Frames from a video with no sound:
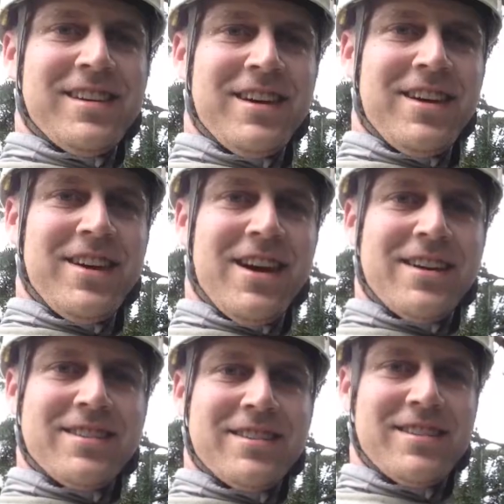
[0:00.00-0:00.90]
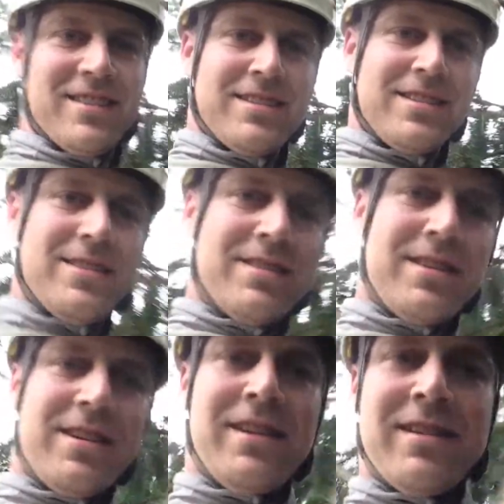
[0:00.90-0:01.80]
Hey guys, this is
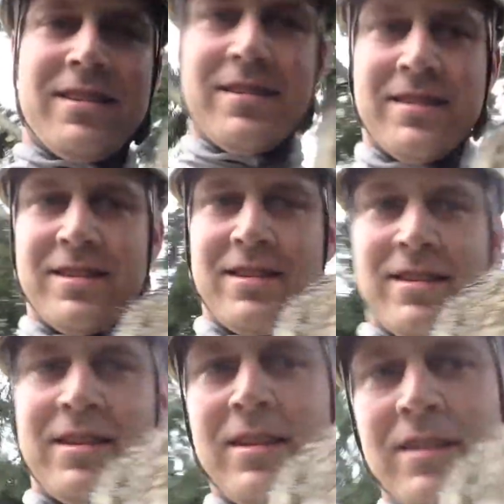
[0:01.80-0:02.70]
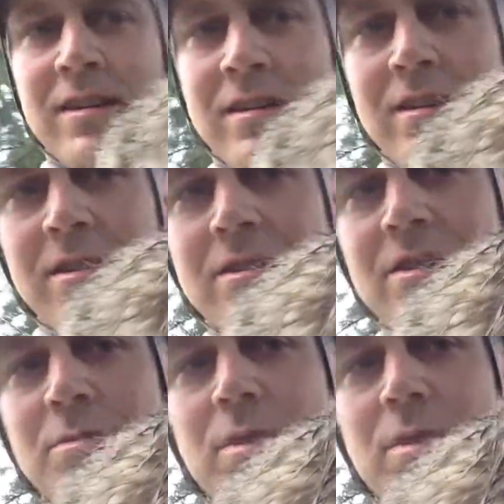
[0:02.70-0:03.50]
Zig. She's